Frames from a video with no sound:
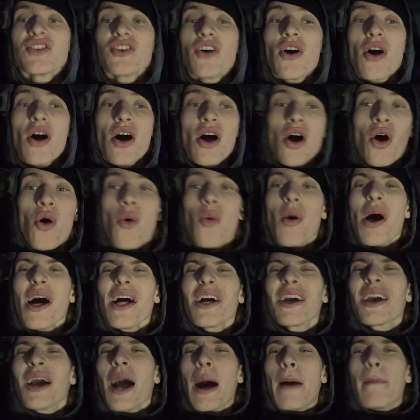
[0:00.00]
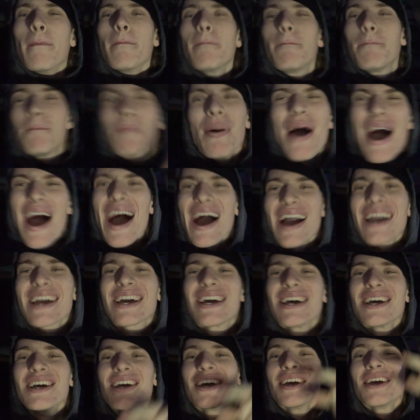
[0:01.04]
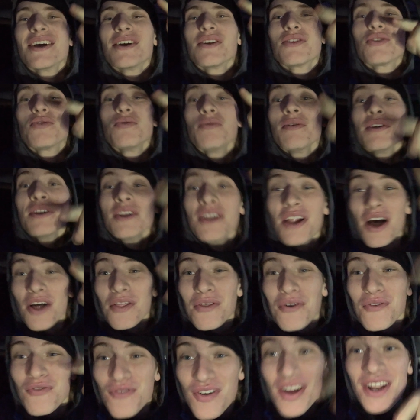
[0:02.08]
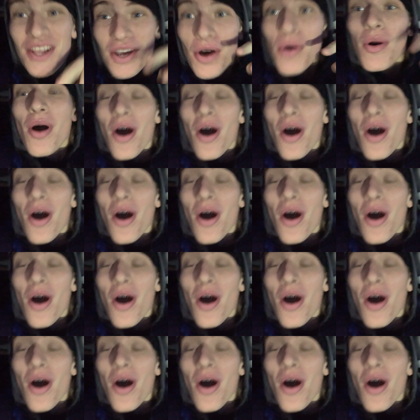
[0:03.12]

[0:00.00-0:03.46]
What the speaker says: lot, welcome back to another video